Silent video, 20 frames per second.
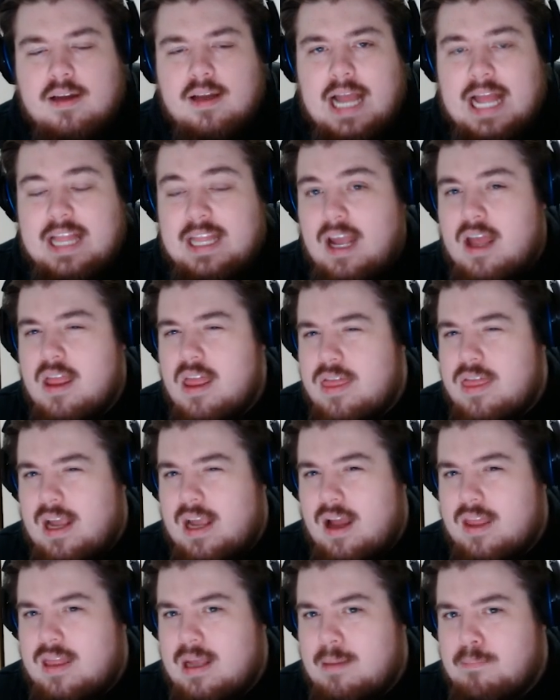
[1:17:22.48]
And the other
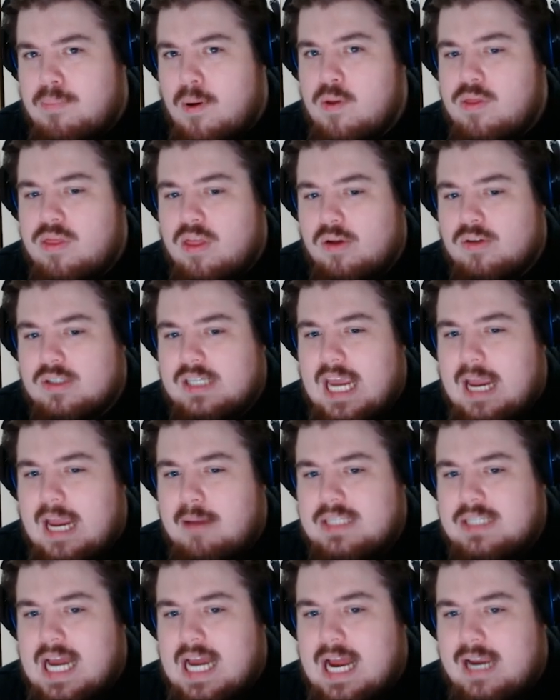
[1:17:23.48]
thing I think both those
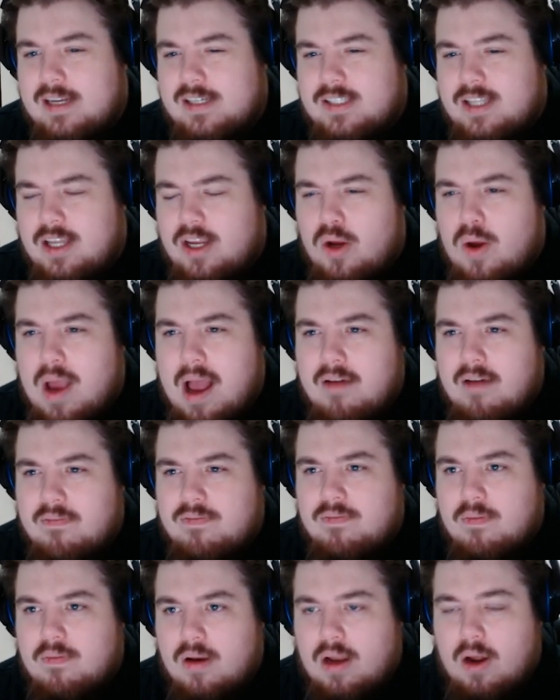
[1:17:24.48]
games had is that you
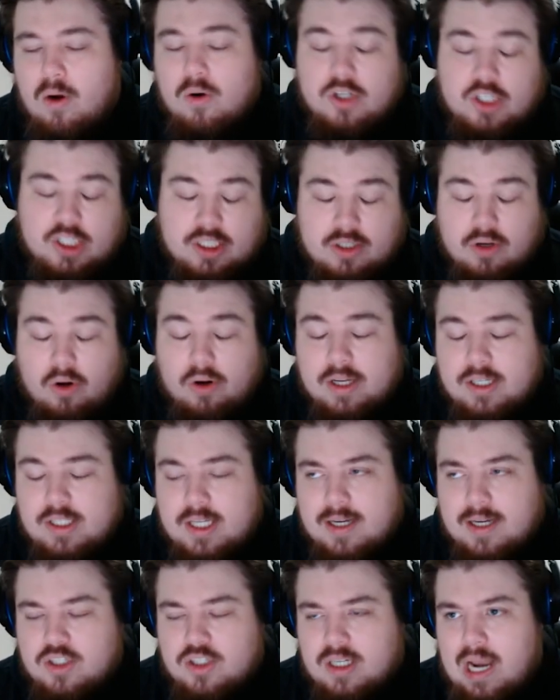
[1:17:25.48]
have Origins and
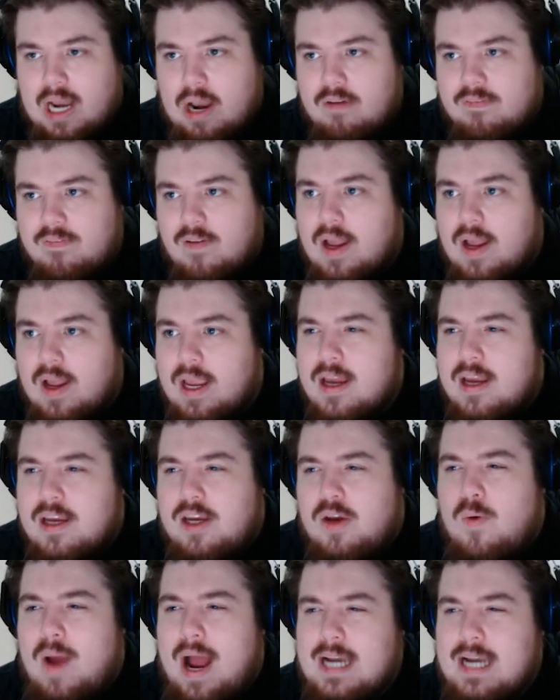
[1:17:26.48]
Odyssey, I should clarify,
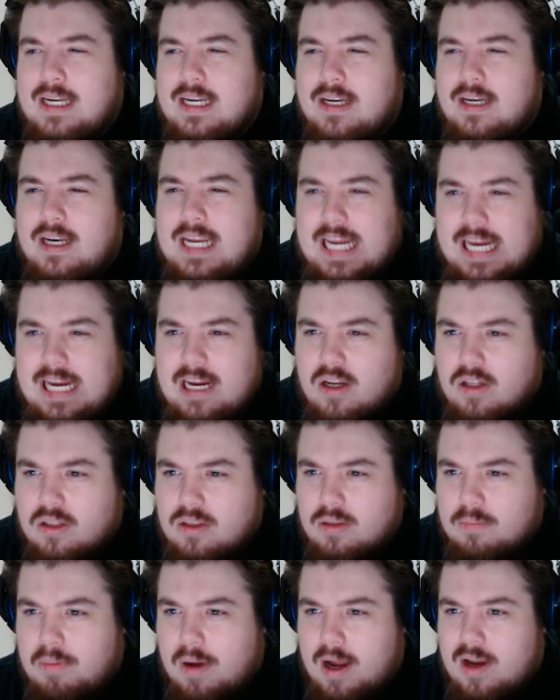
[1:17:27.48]
you had an
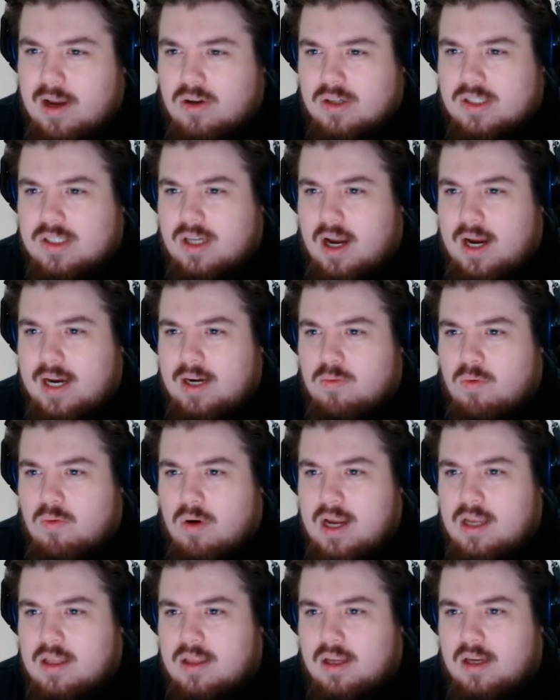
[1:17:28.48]
eagle by your side,
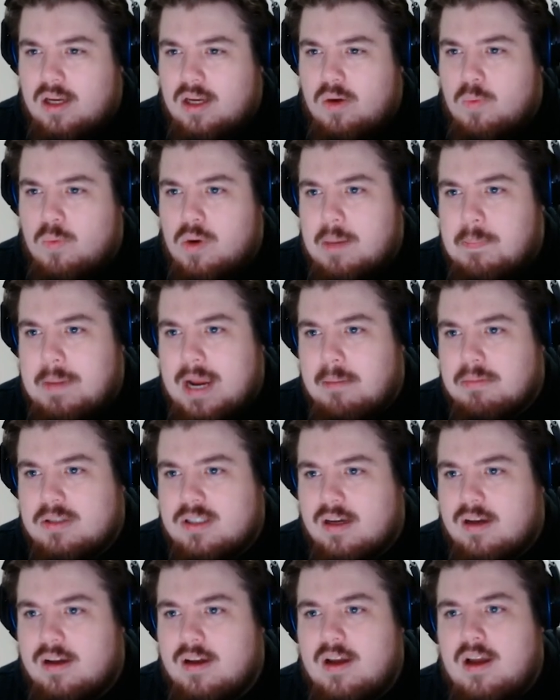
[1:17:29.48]
right? That you would be able
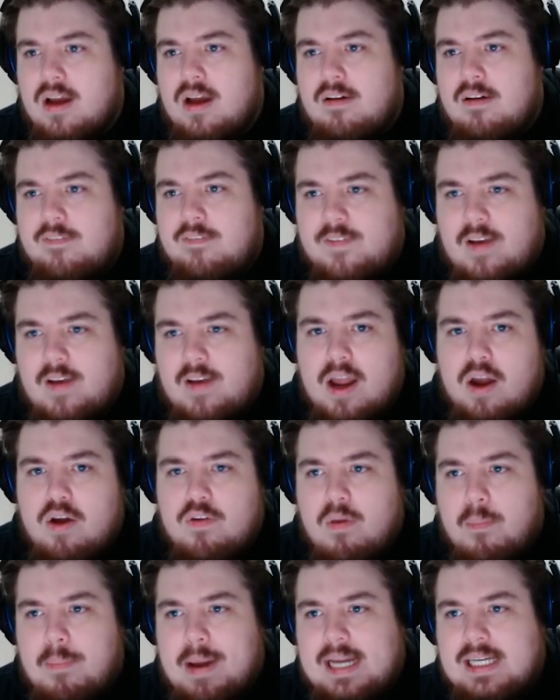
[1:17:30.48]
to fly
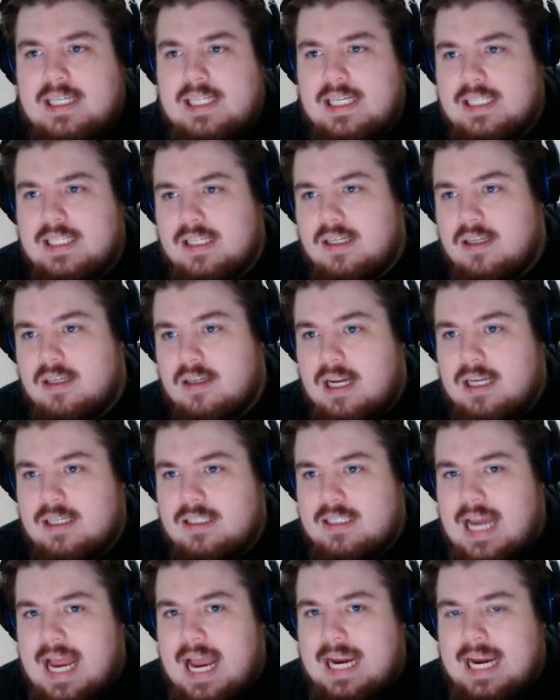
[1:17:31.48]
over bases
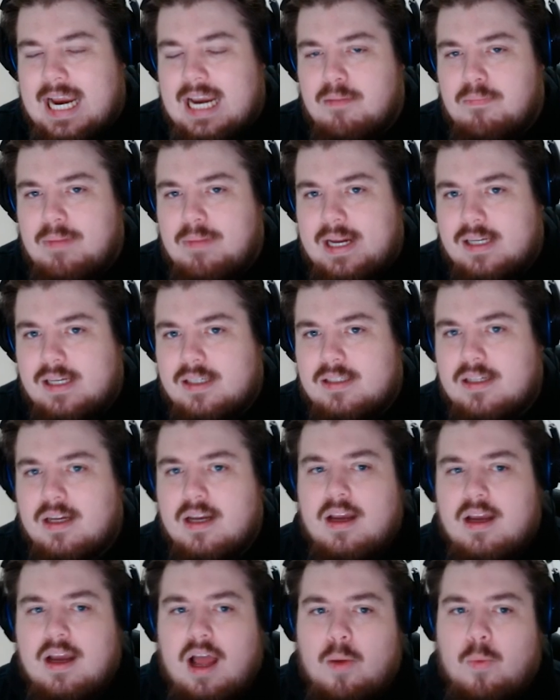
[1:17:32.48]
and tag enemies.
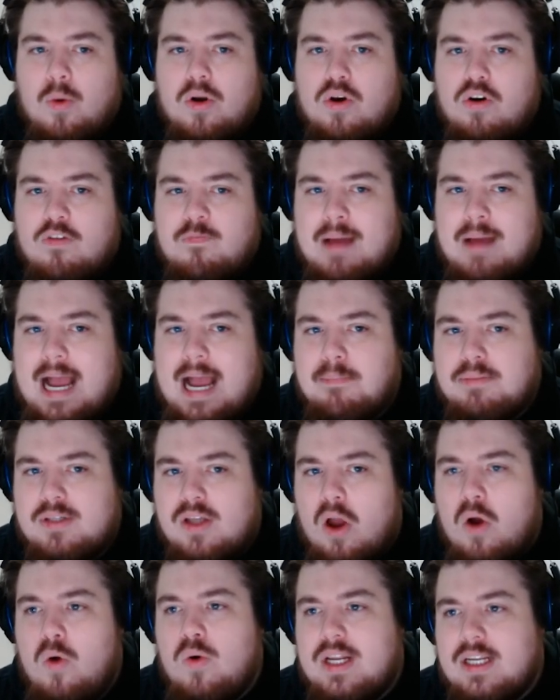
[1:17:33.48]
I wonder if perhaps
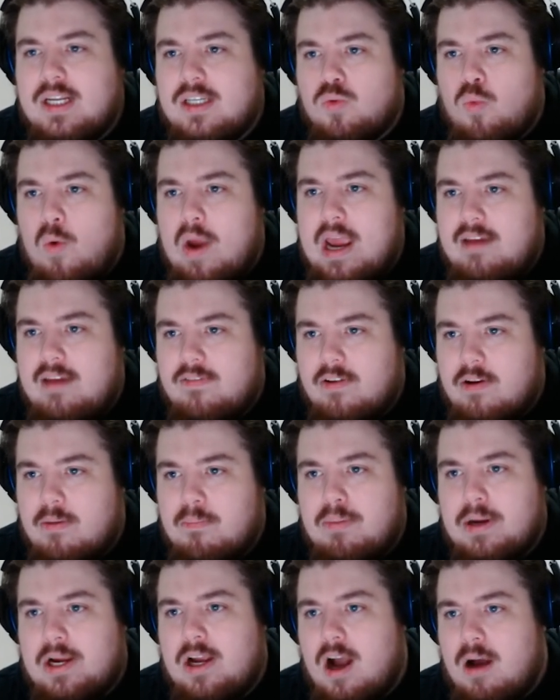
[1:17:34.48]
Odin's
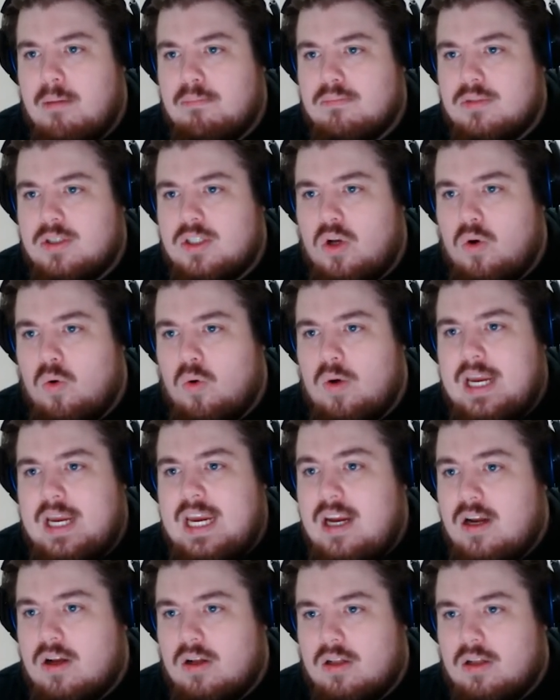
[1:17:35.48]
raven becomes your
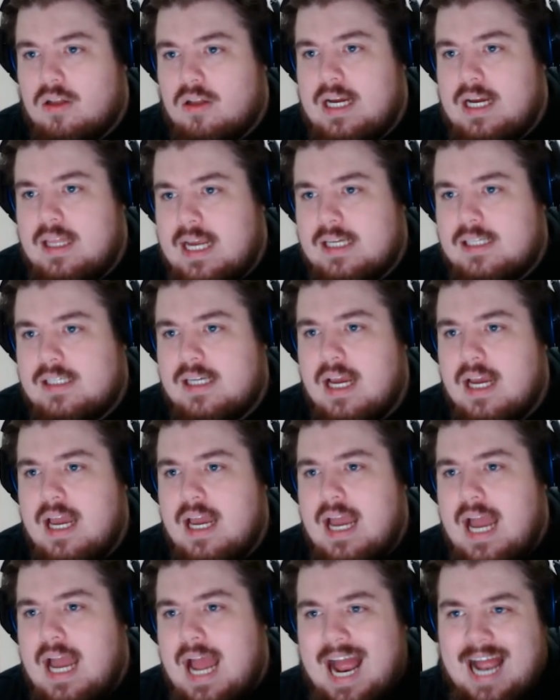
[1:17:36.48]
eagle in this,
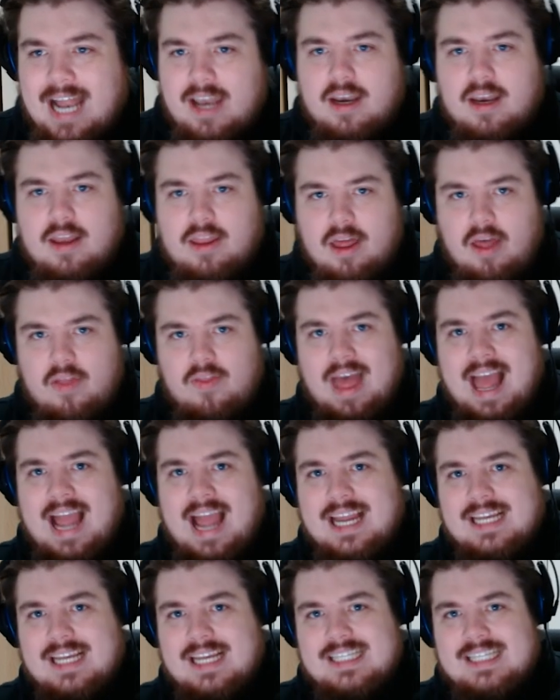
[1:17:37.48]
and that
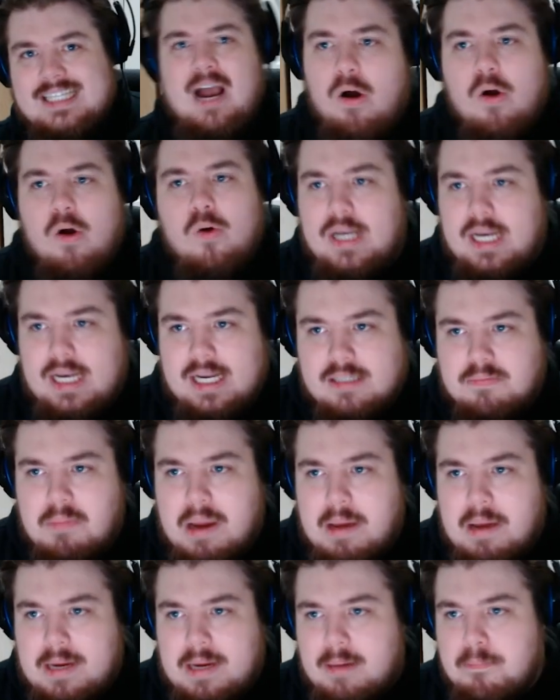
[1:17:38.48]
is how Odin is
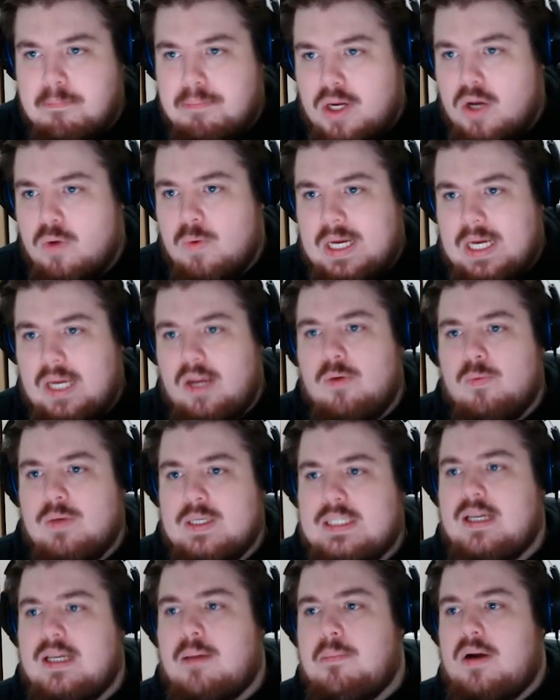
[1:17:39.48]
maybe imbuing you
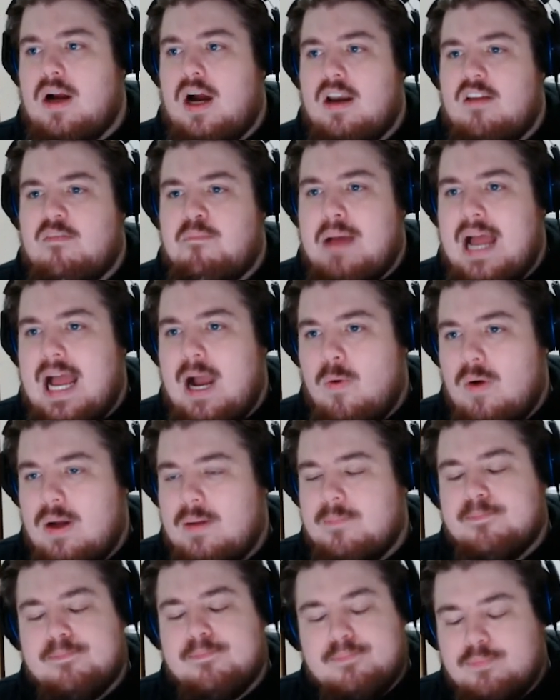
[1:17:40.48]
with some kind of
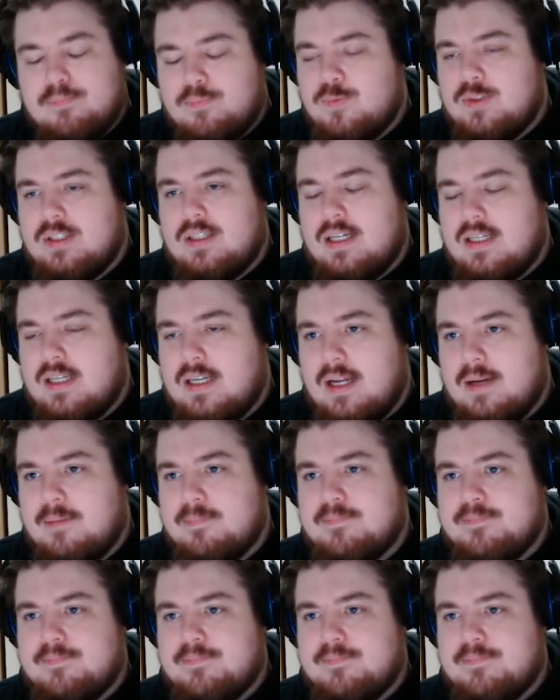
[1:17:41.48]
power. Well, I don't know.